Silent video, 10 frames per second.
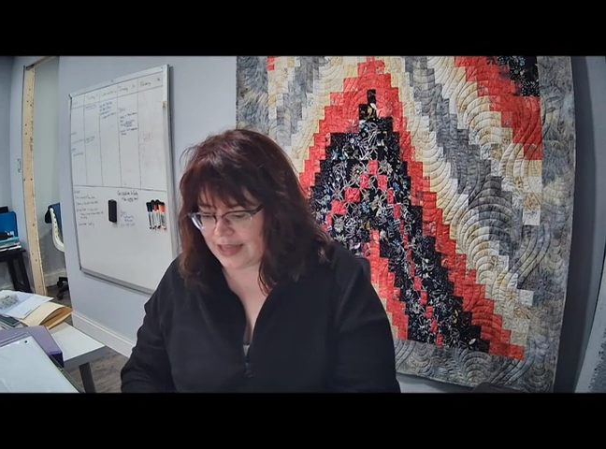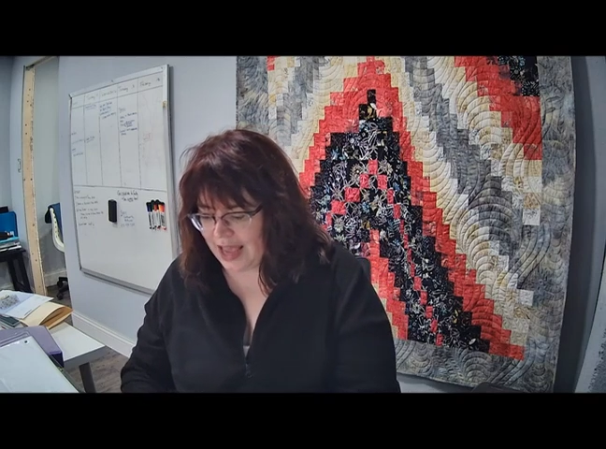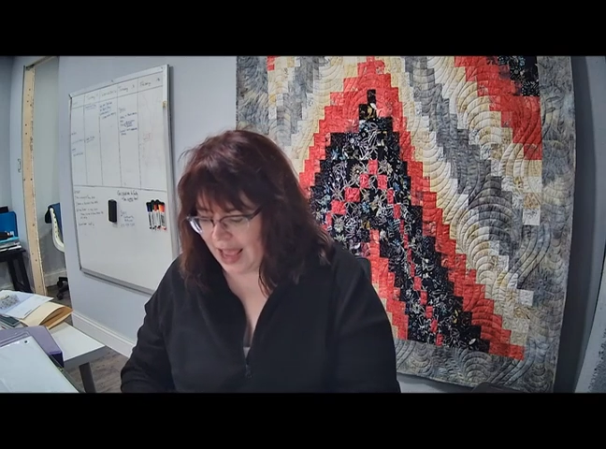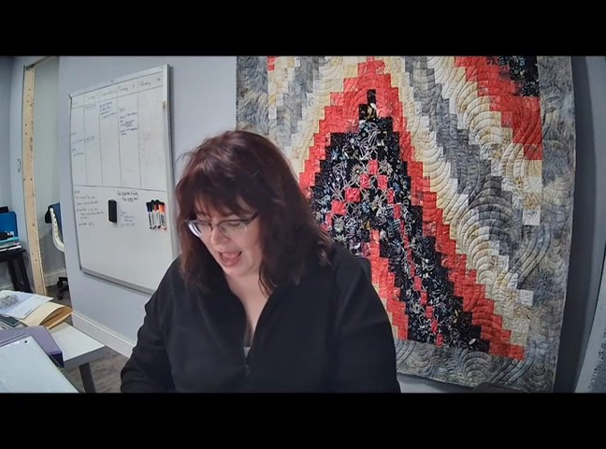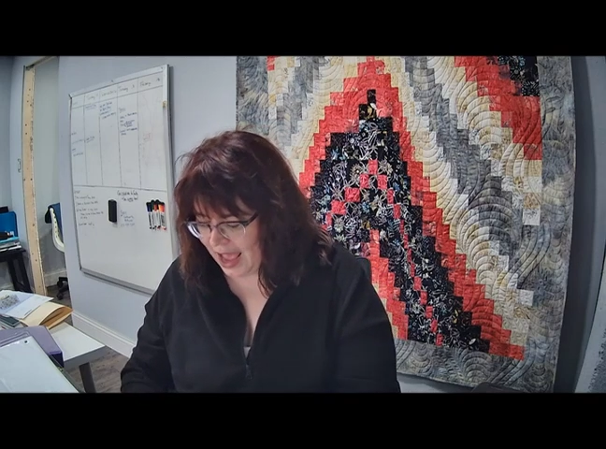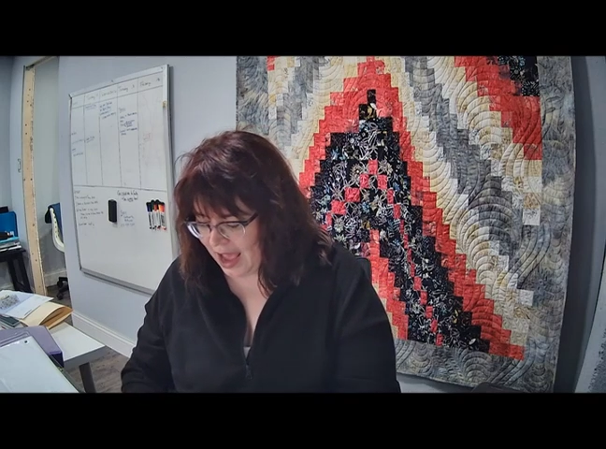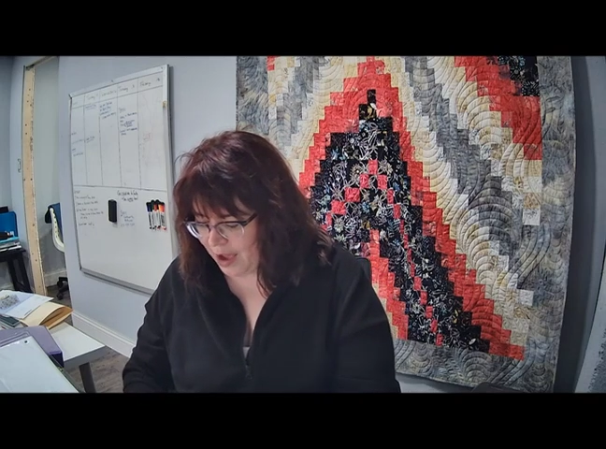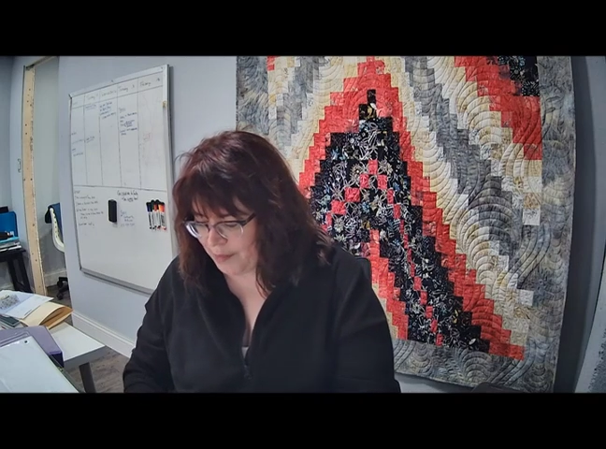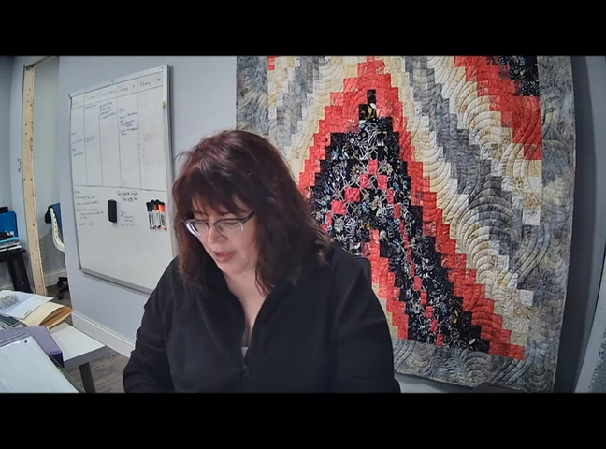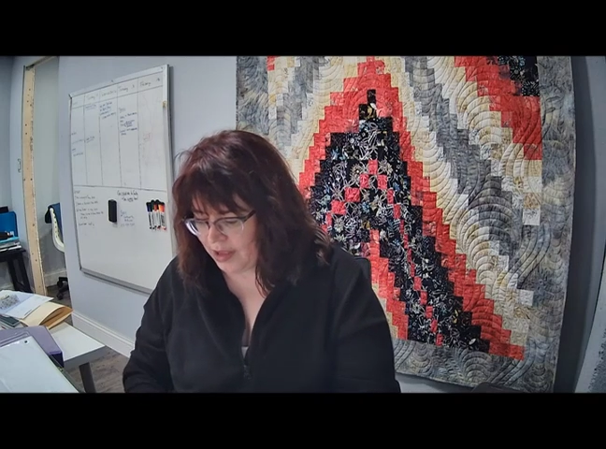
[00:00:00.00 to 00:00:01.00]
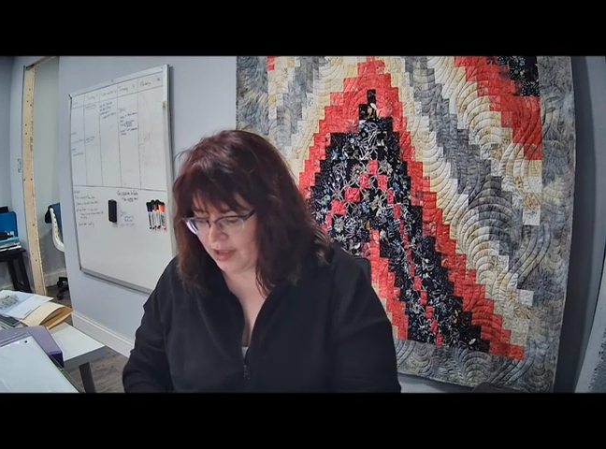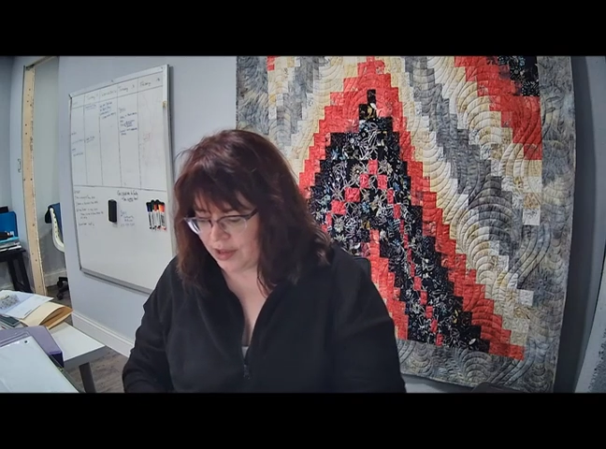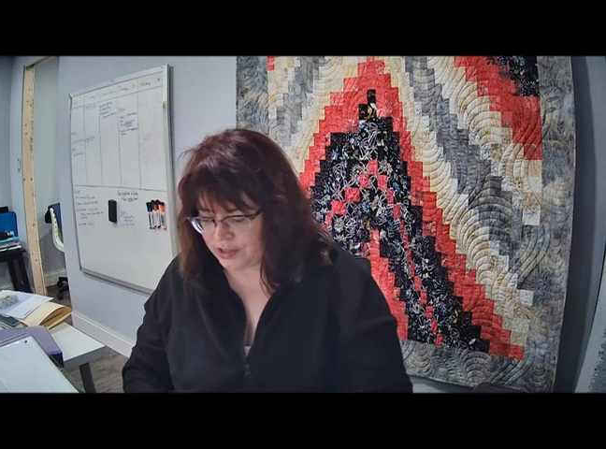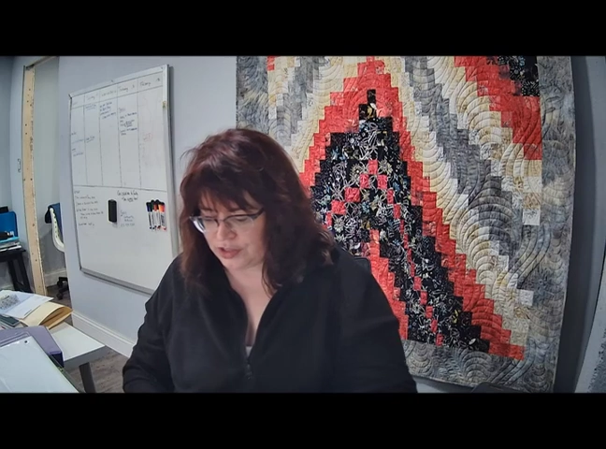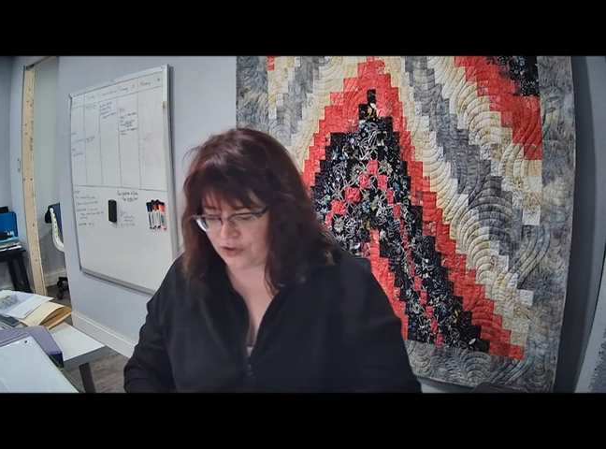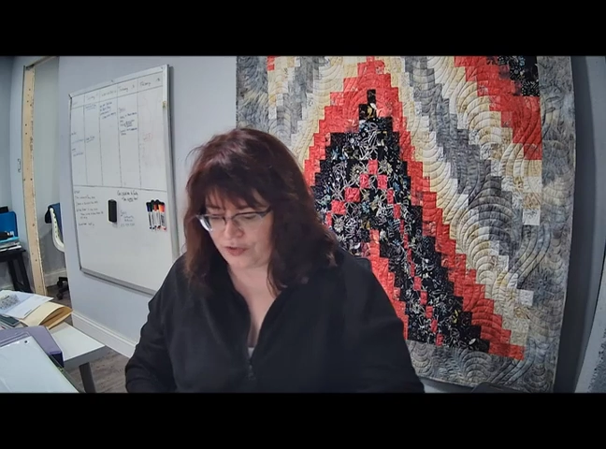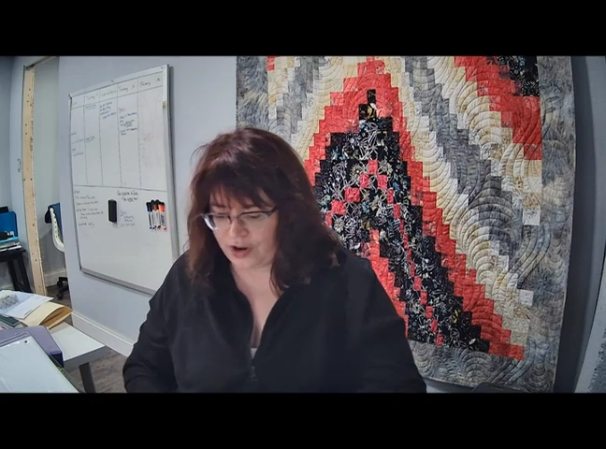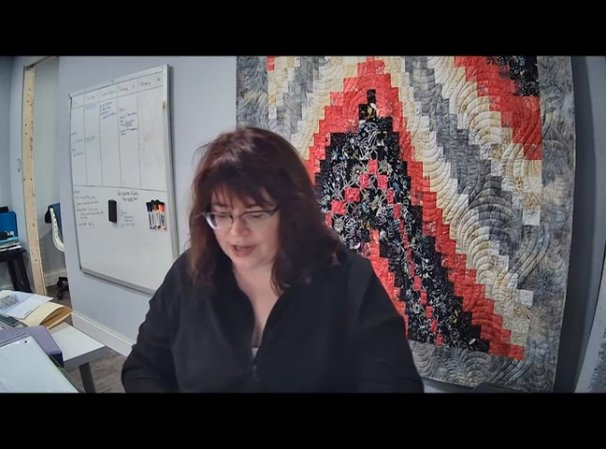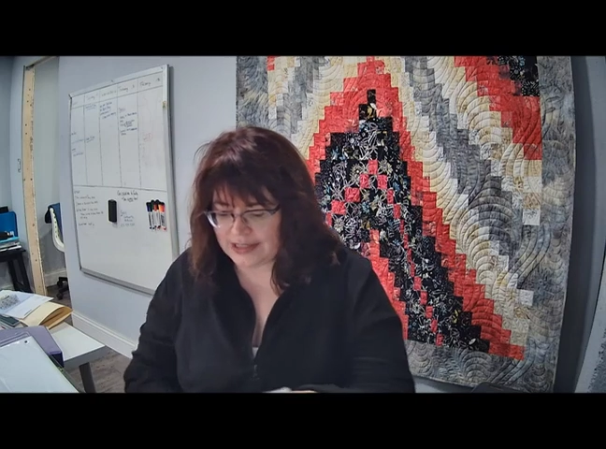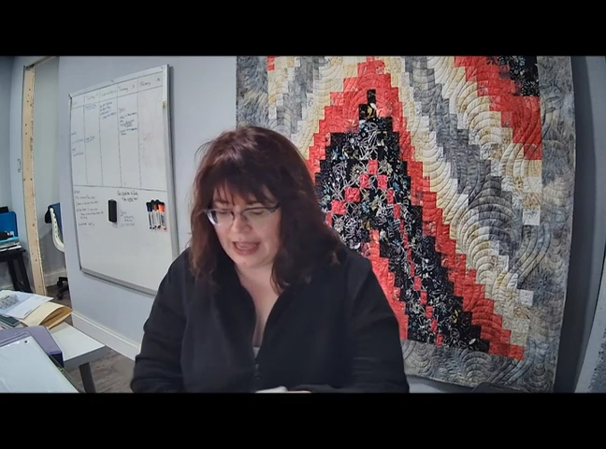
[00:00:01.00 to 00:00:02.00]
tab, so for
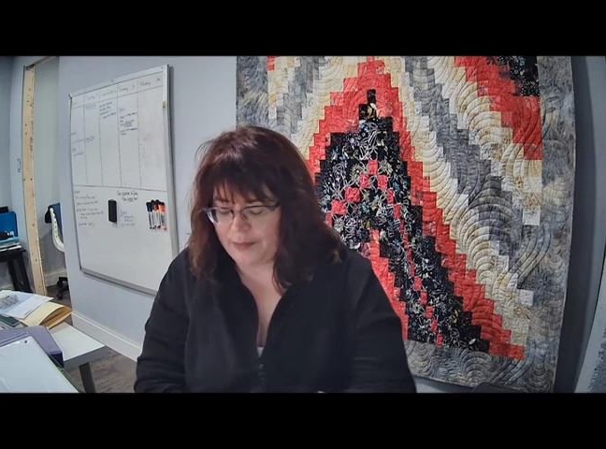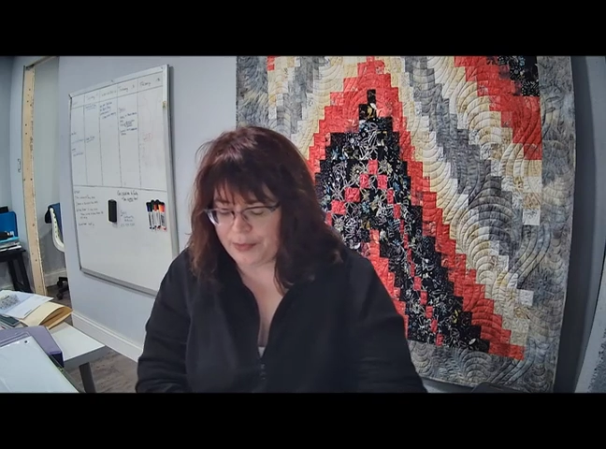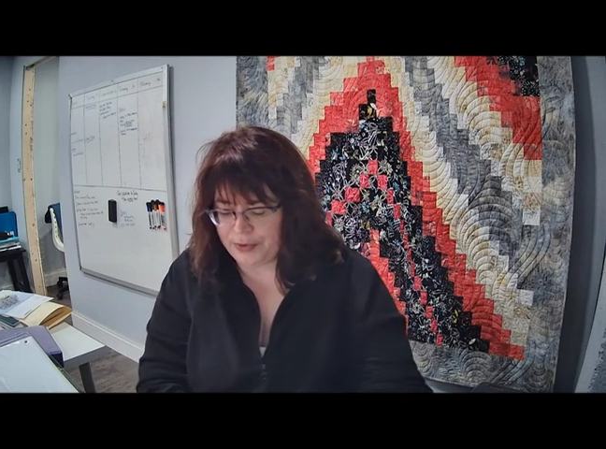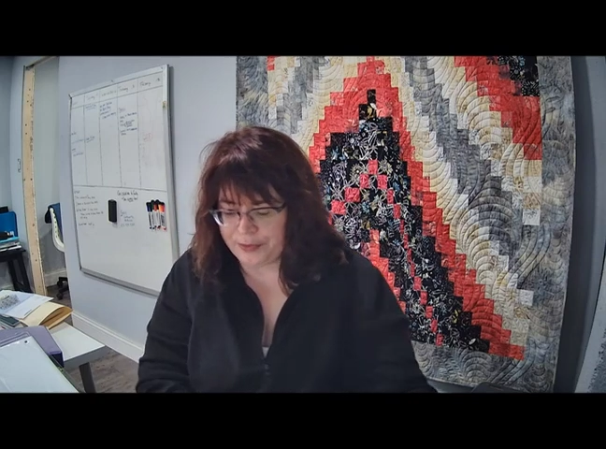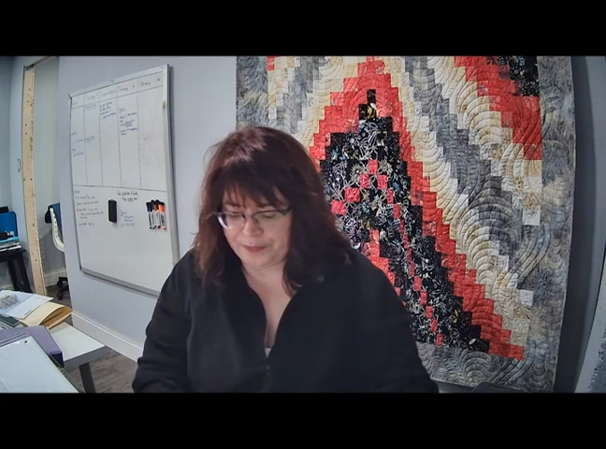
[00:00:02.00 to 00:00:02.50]
example,